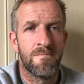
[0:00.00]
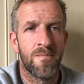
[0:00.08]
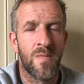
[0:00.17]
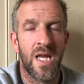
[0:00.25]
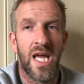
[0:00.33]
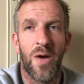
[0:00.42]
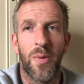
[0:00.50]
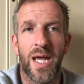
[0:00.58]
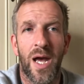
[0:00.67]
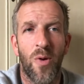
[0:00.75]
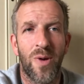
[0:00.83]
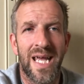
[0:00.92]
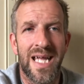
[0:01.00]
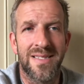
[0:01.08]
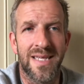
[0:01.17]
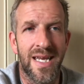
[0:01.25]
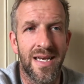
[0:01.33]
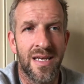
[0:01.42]
There we go, get
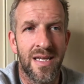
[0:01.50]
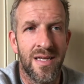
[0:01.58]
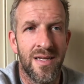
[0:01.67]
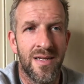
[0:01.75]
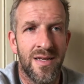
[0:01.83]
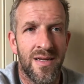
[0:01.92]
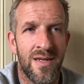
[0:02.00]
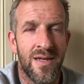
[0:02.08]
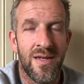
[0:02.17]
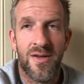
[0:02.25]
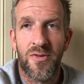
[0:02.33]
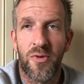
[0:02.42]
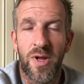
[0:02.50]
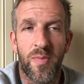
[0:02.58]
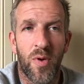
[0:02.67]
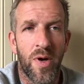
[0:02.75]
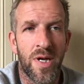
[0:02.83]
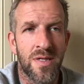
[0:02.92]
in. 3
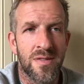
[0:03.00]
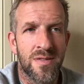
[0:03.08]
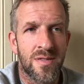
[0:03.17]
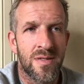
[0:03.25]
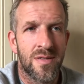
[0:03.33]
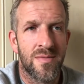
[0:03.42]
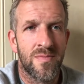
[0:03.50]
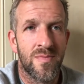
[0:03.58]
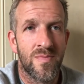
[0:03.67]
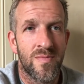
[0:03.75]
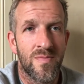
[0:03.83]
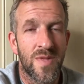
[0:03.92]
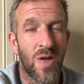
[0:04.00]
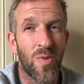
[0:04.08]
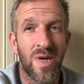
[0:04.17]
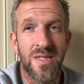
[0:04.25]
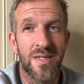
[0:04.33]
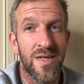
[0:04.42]
points. Did we
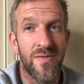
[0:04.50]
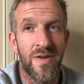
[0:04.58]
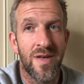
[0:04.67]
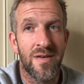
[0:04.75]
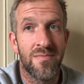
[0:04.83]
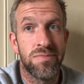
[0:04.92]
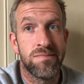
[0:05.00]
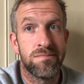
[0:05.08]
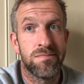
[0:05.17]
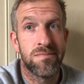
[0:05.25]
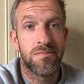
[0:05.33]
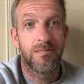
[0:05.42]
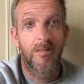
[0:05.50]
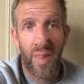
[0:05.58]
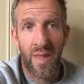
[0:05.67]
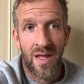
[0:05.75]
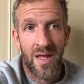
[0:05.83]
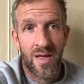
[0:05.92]
deserve it?
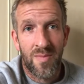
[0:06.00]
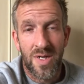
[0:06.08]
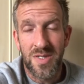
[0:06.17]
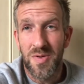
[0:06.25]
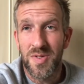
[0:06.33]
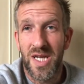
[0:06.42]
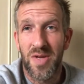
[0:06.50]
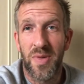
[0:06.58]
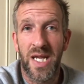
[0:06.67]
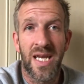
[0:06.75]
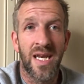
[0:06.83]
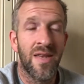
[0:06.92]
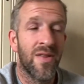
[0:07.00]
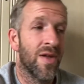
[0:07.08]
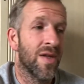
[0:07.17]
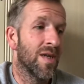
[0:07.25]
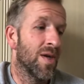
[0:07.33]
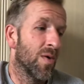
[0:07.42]
But as I was saying at the beginning,
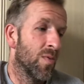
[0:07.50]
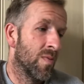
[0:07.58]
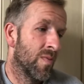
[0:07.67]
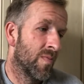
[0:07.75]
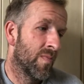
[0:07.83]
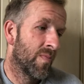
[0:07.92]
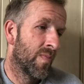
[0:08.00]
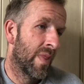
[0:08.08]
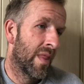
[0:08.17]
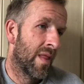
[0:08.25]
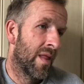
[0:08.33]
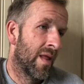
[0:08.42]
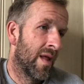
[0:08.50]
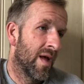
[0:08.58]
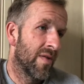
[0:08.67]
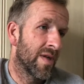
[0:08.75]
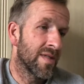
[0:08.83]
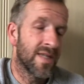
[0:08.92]
that, you know, I
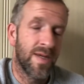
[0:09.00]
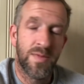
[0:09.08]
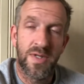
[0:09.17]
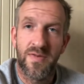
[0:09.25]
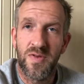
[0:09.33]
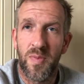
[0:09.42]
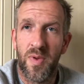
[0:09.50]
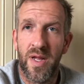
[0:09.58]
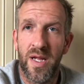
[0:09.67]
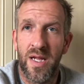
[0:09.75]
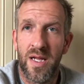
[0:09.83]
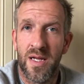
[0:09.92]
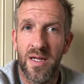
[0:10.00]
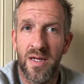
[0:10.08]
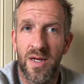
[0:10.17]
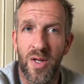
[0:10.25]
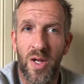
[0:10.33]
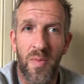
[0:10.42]
think teams are going to have to play
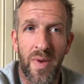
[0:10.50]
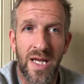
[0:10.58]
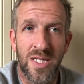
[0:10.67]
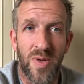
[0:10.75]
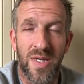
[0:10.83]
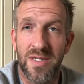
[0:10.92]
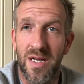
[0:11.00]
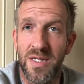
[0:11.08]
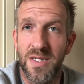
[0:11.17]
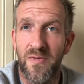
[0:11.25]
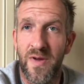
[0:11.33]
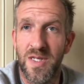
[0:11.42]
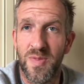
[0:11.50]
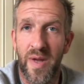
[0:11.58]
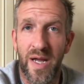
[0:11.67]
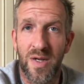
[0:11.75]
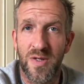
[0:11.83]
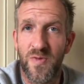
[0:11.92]
a lot better to entice the fans back,
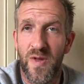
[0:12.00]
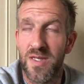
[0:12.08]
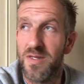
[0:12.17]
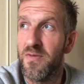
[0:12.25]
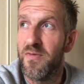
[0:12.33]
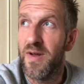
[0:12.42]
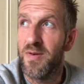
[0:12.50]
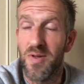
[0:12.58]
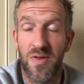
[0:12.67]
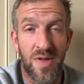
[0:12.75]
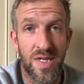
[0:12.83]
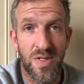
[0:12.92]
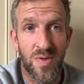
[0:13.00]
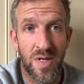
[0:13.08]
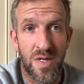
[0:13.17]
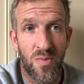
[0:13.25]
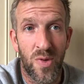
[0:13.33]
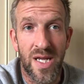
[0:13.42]
because fans have found other things to do on
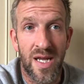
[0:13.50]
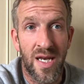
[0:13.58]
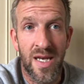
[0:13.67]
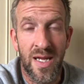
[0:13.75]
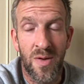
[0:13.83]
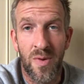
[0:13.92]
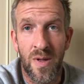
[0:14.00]
a weekend now.